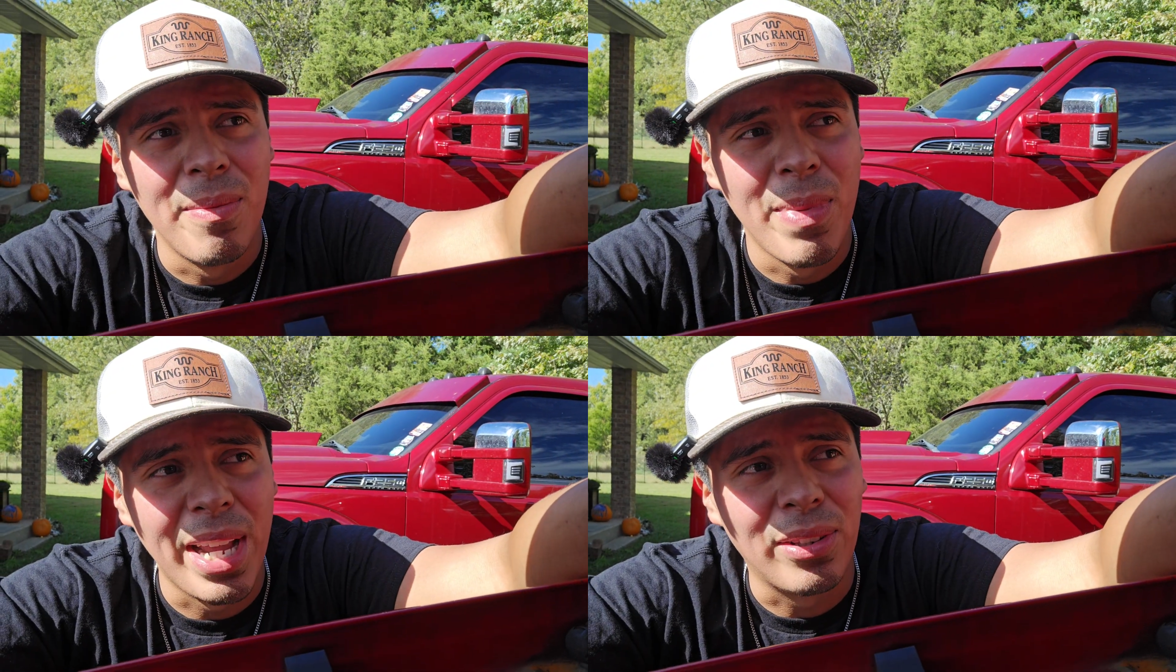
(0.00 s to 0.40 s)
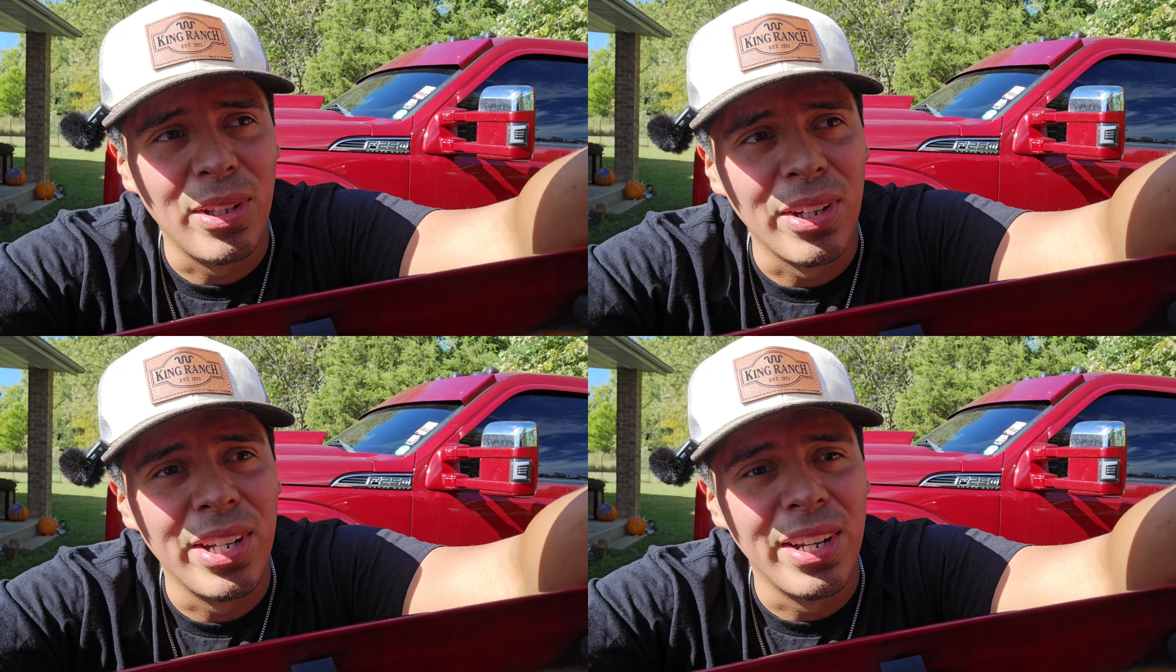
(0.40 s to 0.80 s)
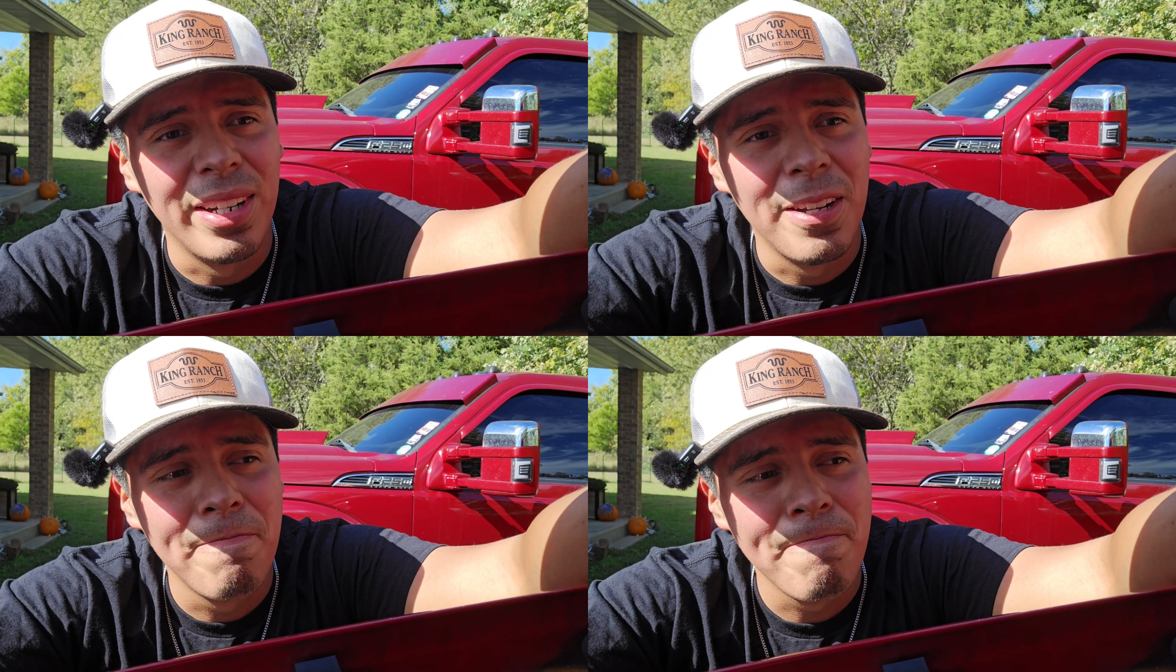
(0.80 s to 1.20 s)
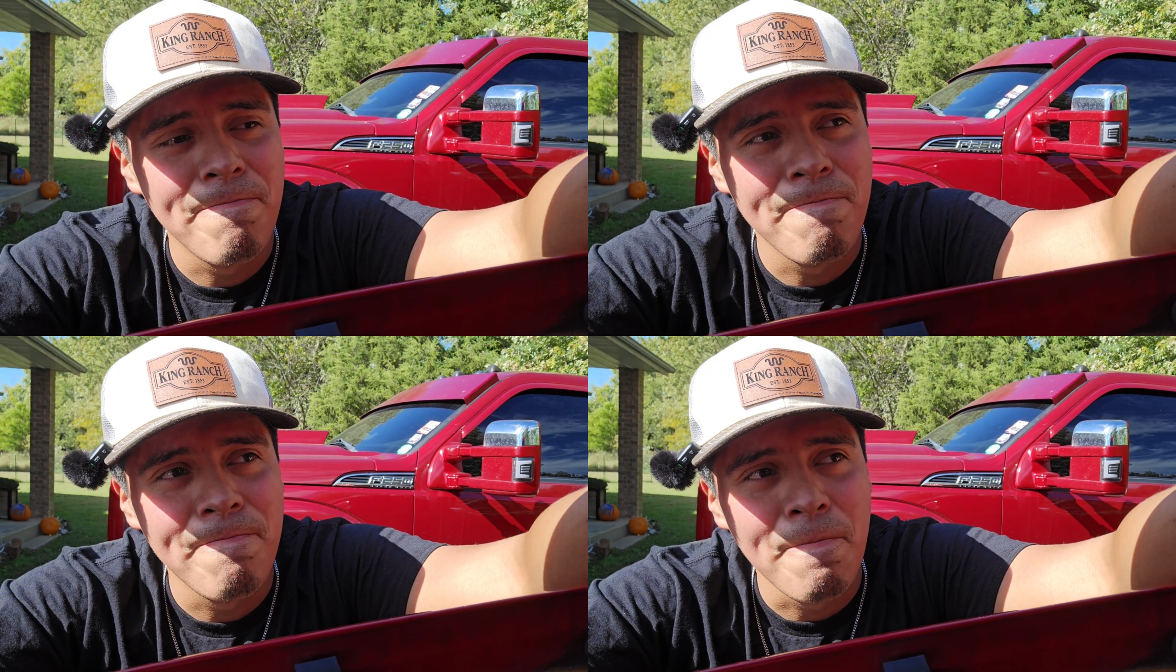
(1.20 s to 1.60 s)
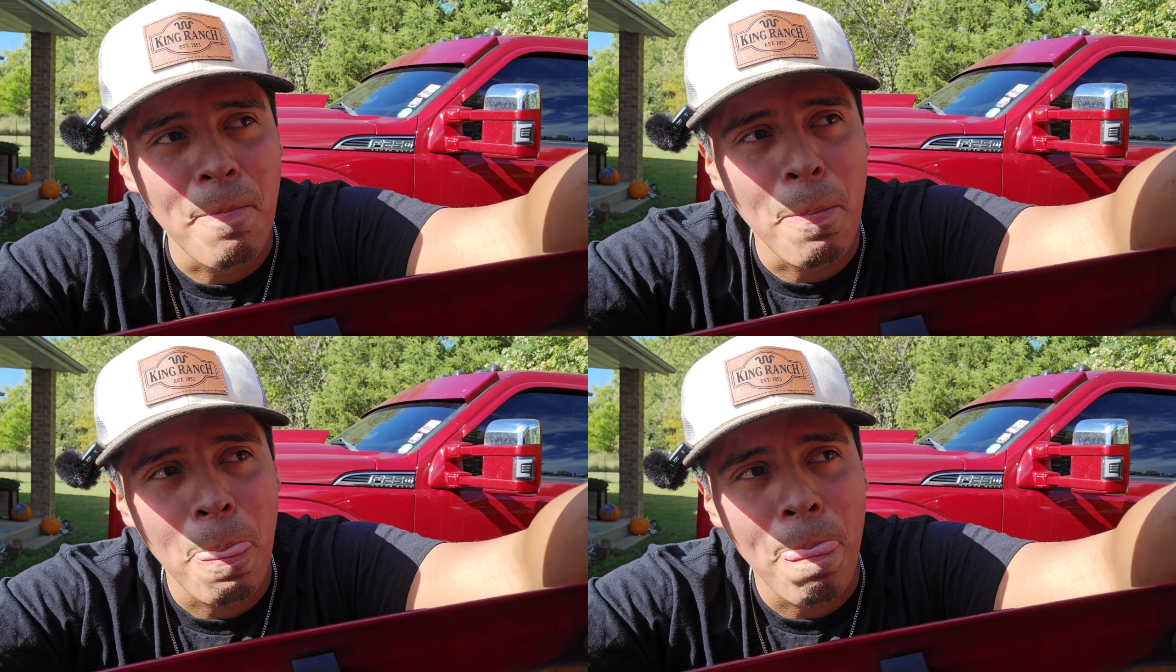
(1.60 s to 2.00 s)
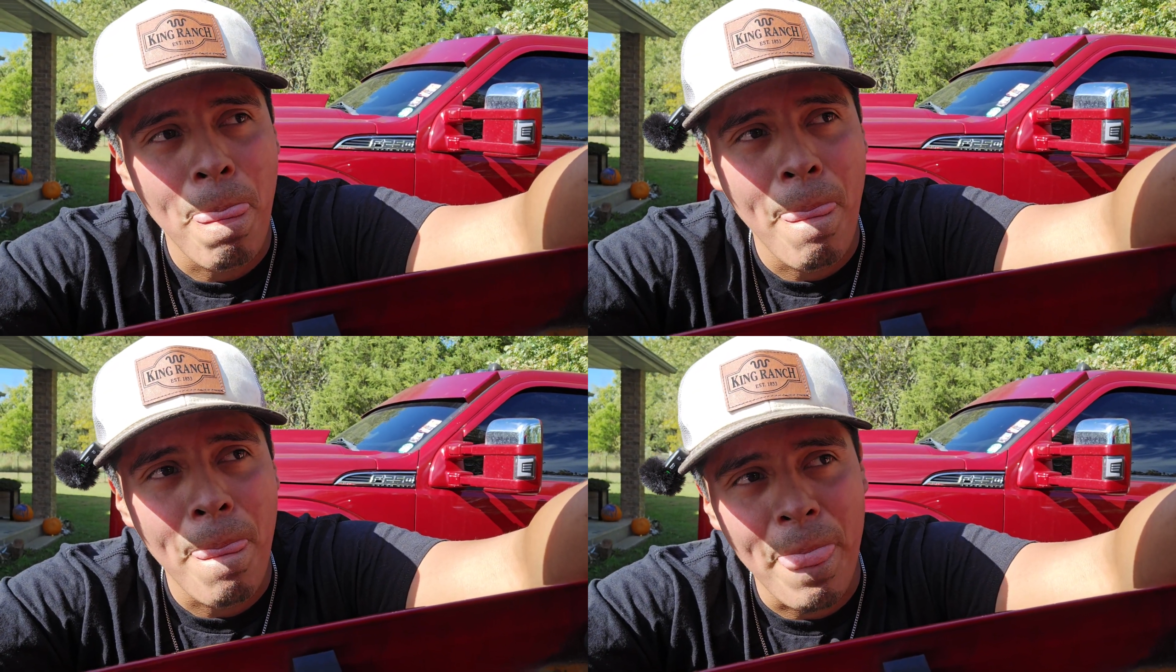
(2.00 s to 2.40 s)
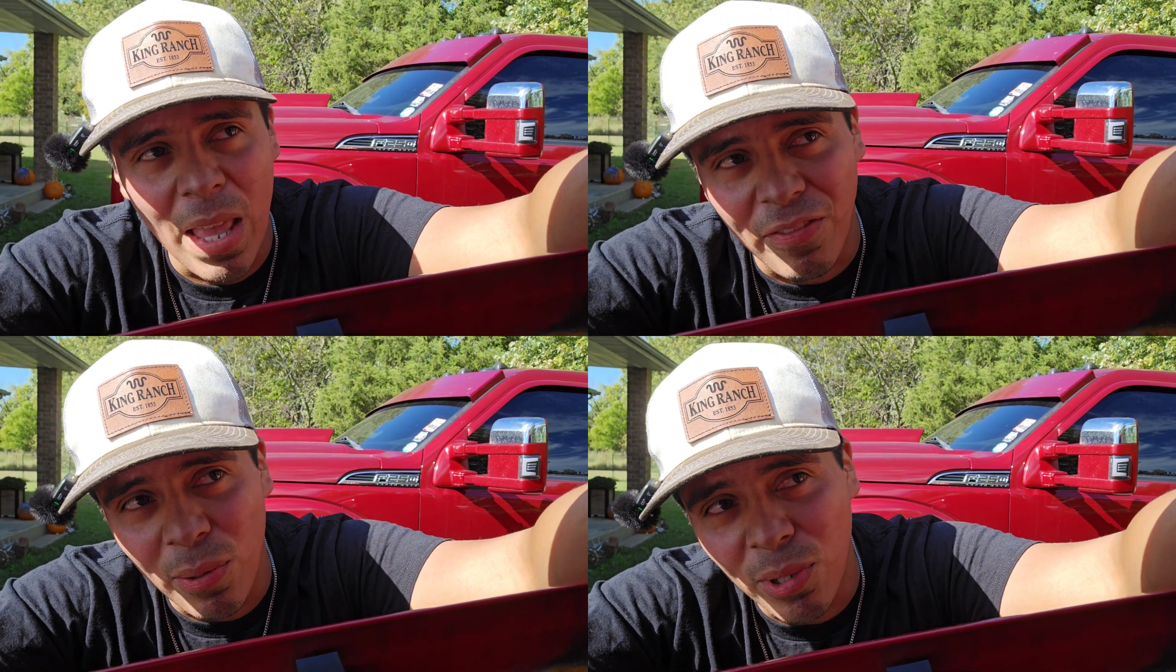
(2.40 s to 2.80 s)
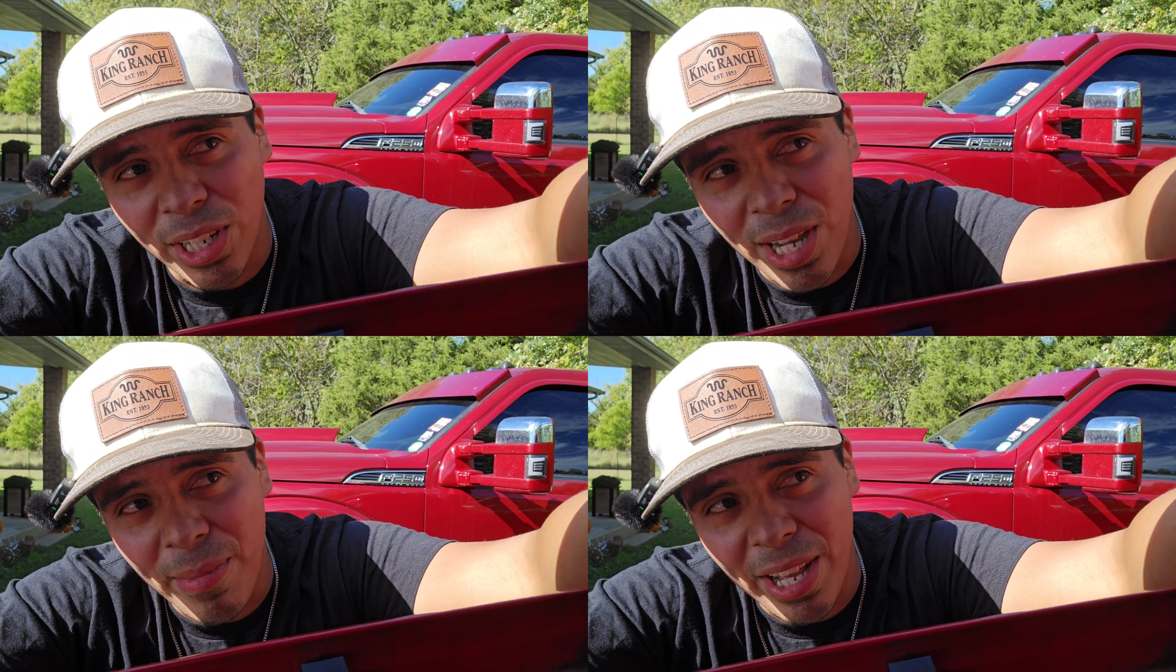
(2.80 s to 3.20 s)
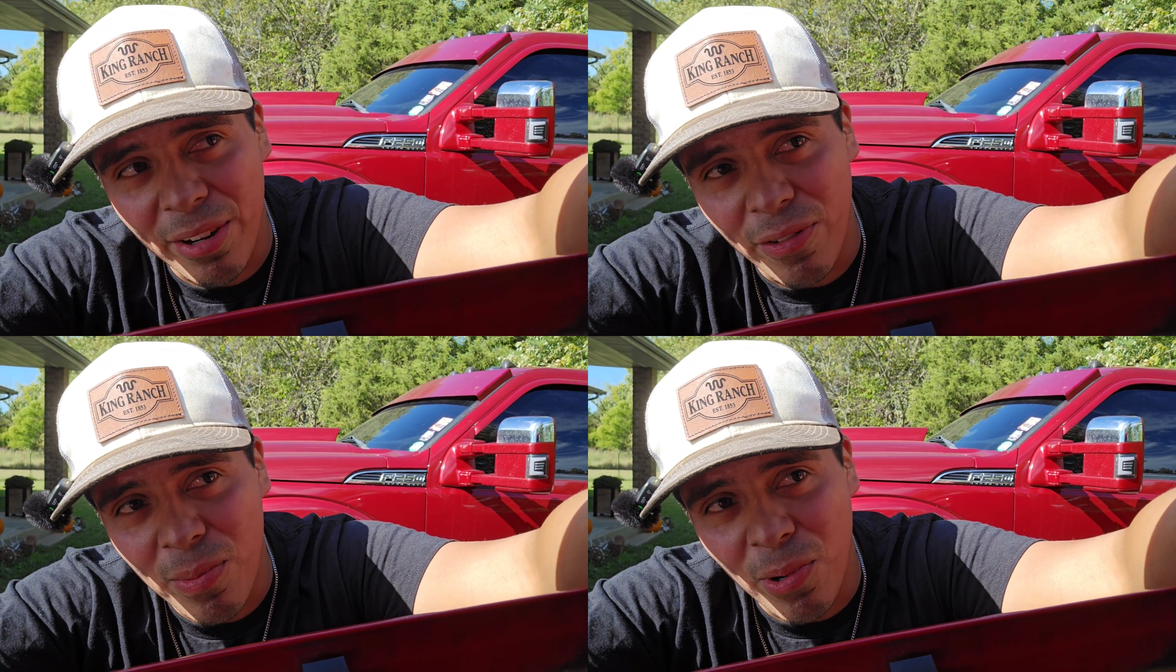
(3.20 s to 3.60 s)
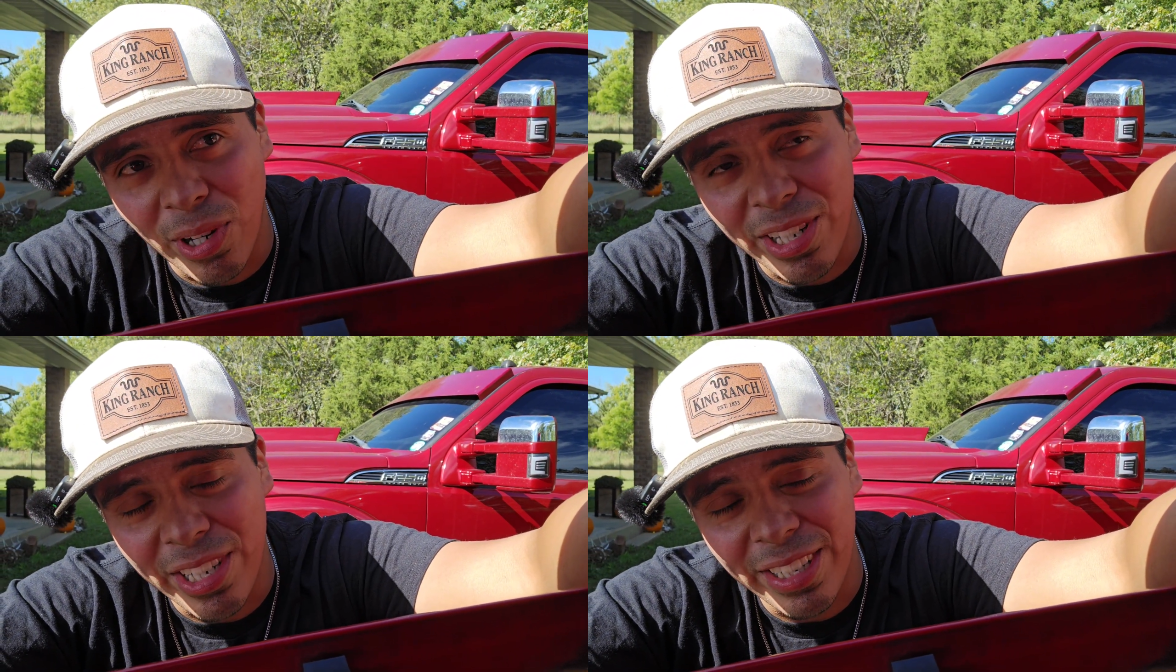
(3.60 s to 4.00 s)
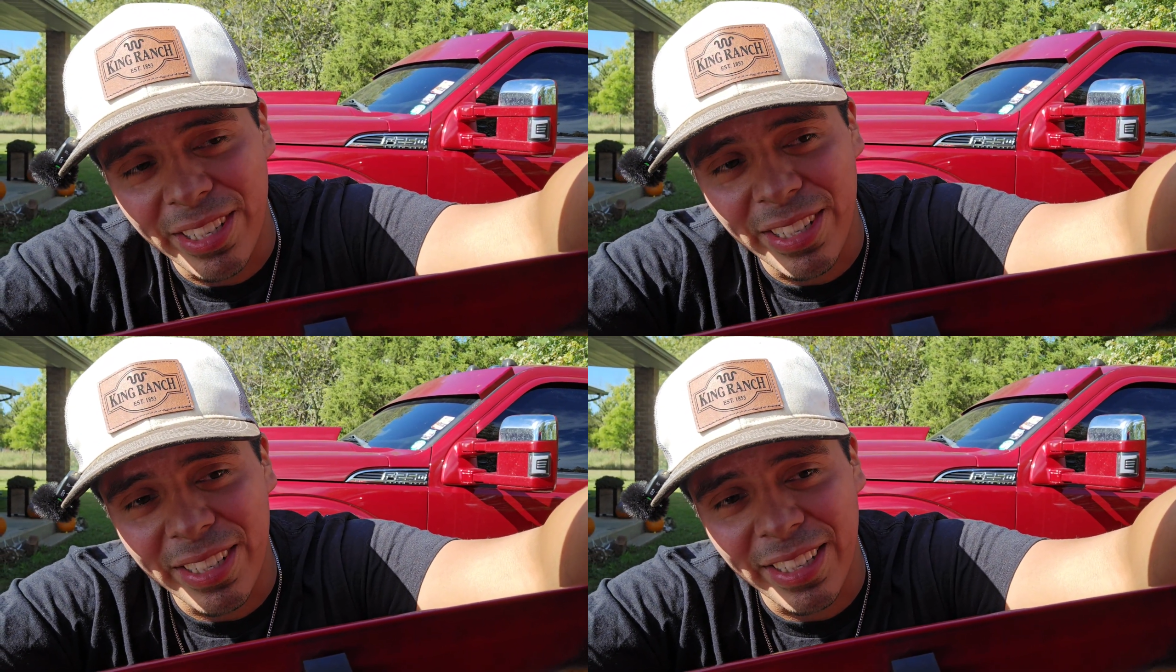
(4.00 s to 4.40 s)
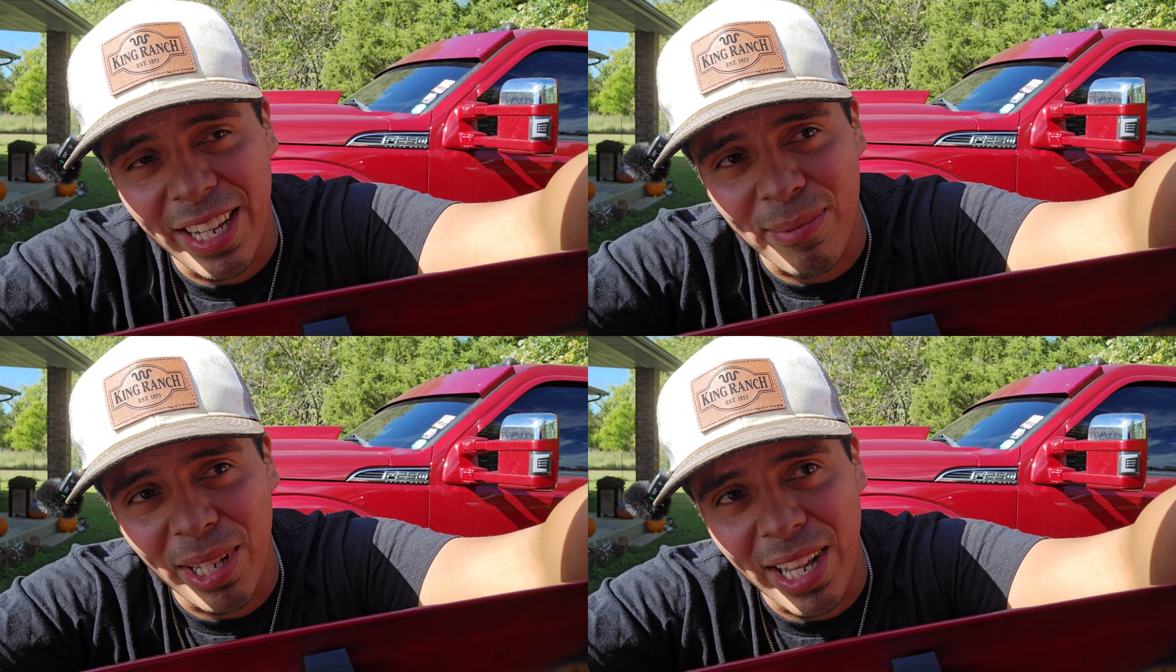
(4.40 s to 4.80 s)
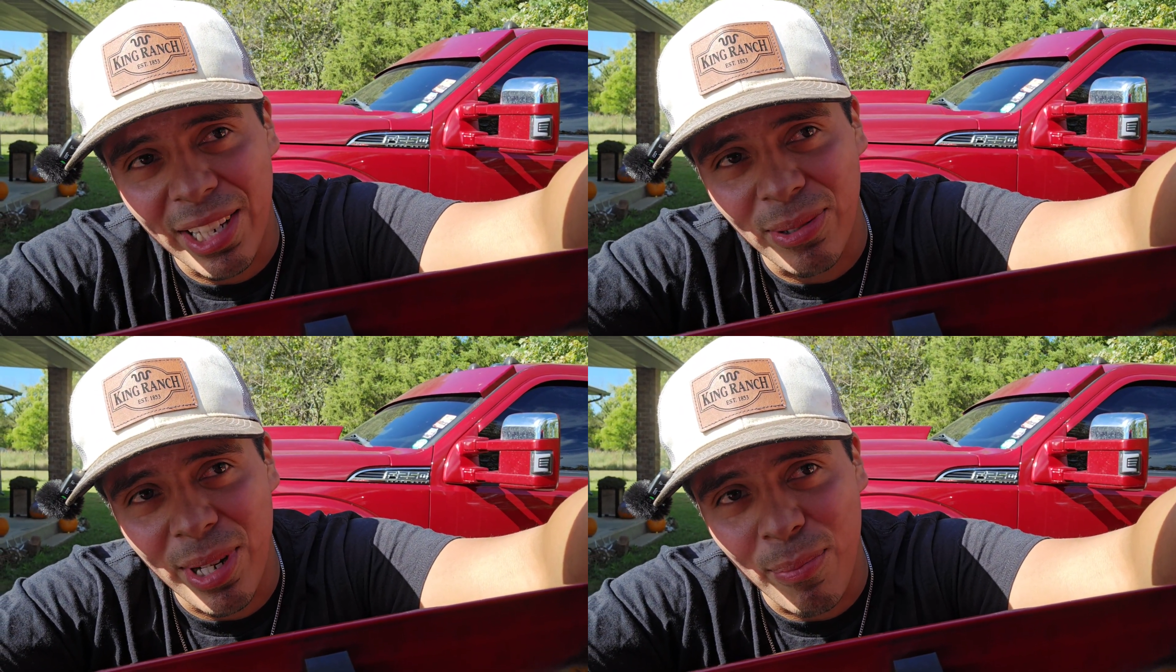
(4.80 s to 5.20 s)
make look good. If it would have come out a few more inches like my last one, it